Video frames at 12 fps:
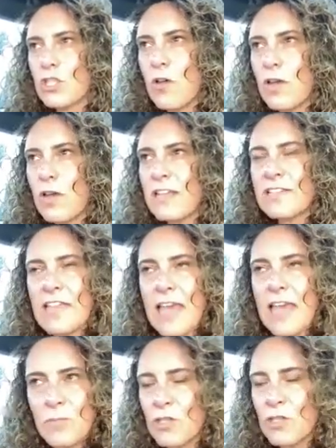So it's
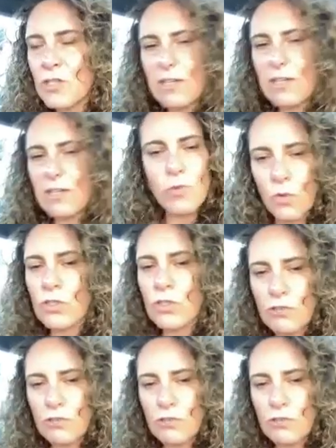absolutely important to